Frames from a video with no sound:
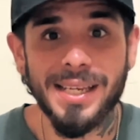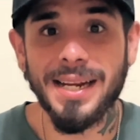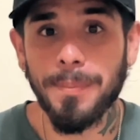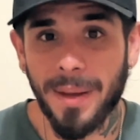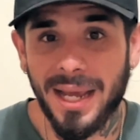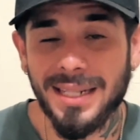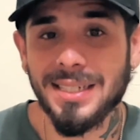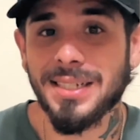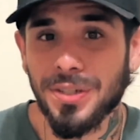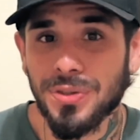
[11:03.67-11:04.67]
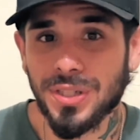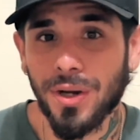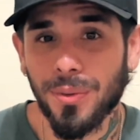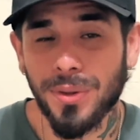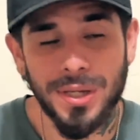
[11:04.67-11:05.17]
getting paid to do
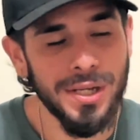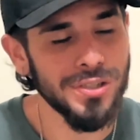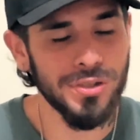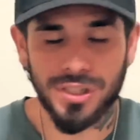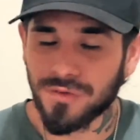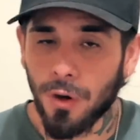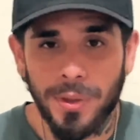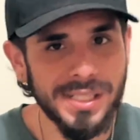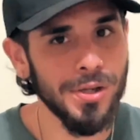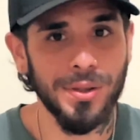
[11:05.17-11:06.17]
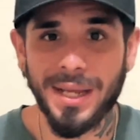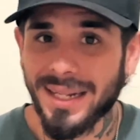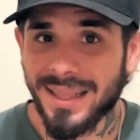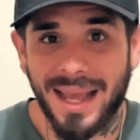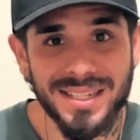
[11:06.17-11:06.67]
so. So just focus on
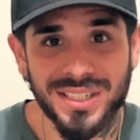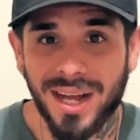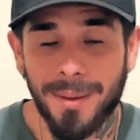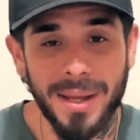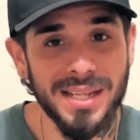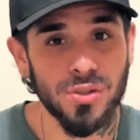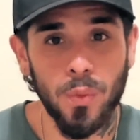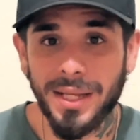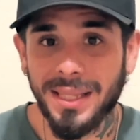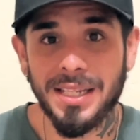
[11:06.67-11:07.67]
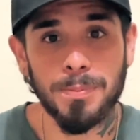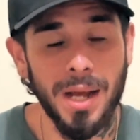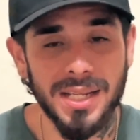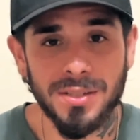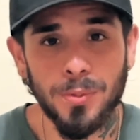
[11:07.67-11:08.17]
landing that job as quickly as
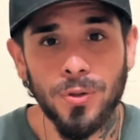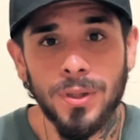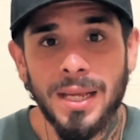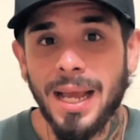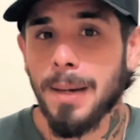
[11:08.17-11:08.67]
possible